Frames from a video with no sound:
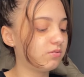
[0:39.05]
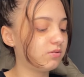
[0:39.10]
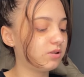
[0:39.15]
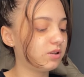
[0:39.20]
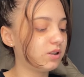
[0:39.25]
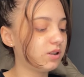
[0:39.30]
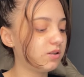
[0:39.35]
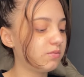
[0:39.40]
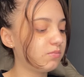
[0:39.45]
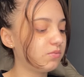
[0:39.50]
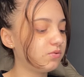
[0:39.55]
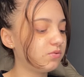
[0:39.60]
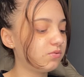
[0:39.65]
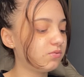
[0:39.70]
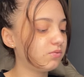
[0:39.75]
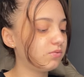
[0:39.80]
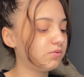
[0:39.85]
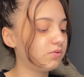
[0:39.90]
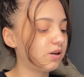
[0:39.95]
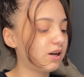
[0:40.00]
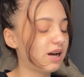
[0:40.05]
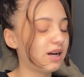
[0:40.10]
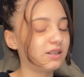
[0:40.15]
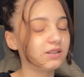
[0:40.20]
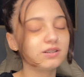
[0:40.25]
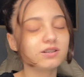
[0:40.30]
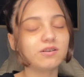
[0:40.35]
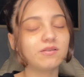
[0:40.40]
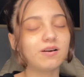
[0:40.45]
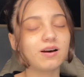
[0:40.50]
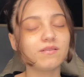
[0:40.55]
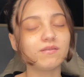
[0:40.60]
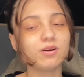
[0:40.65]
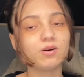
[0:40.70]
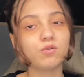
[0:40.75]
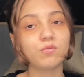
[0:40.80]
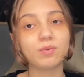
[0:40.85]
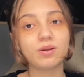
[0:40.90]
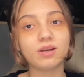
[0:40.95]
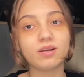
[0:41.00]
Temu i still haven't
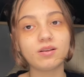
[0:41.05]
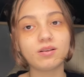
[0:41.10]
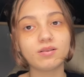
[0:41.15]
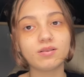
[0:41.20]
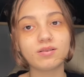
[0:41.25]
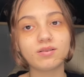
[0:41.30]
opened it